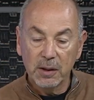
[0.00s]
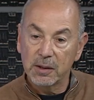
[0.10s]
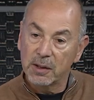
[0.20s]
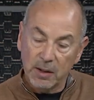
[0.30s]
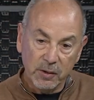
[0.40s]

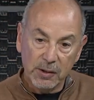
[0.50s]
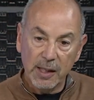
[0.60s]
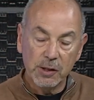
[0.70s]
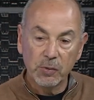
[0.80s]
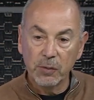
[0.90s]
his
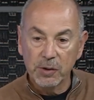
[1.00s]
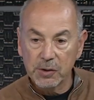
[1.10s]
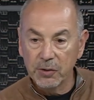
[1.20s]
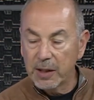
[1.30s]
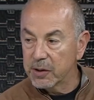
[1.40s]
last win
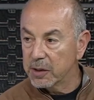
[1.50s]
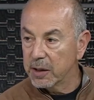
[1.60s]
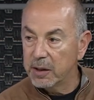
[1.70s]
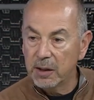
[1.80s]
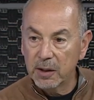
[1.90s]
was
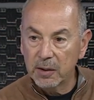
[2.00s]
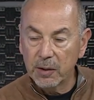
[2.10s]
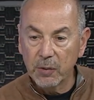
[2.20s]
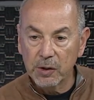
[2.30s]
2018 at